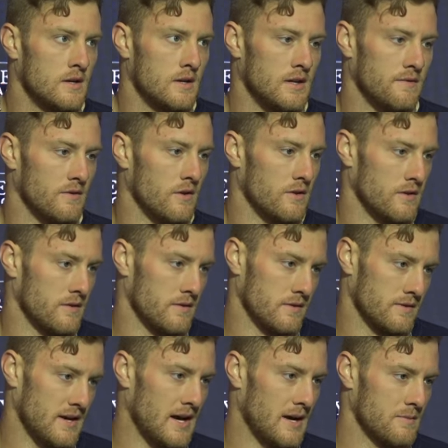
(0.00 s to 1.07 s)
even though the, the
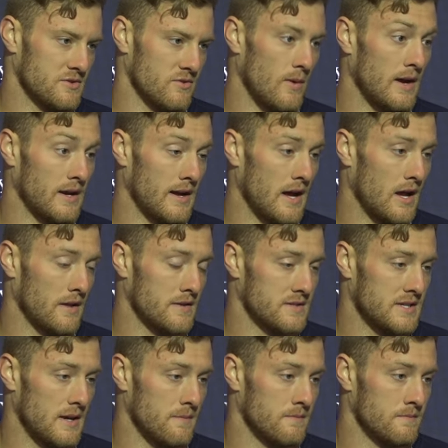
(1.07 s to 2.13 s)
time is winding down at the
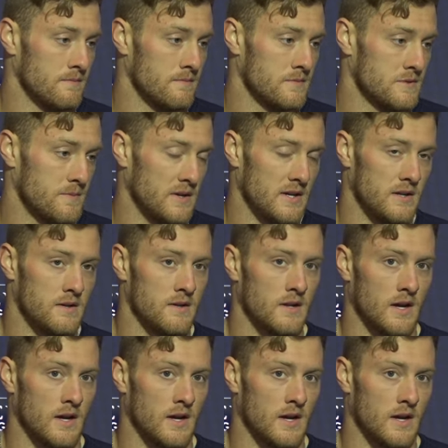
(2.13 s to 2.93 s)
same speed,